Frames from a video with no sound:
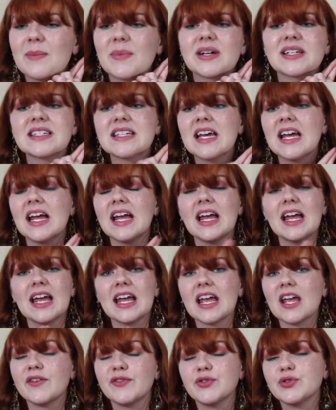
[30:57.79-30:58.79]
But
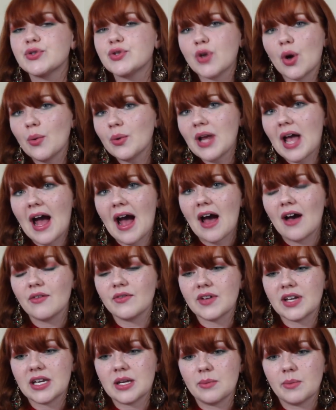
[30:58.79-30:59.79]
if you don't
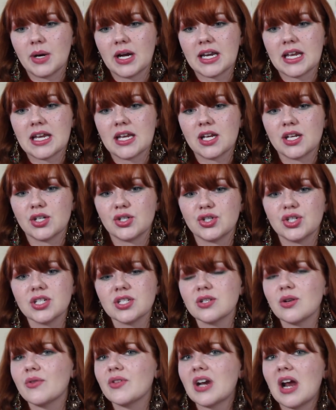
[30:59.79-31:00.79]
have anybody,
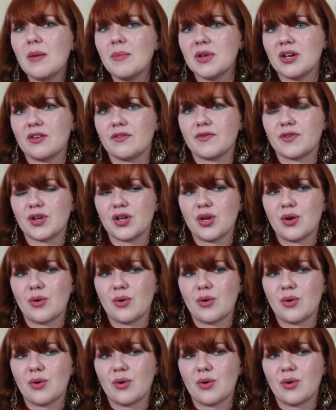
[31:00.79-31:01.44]
just know that I'm here for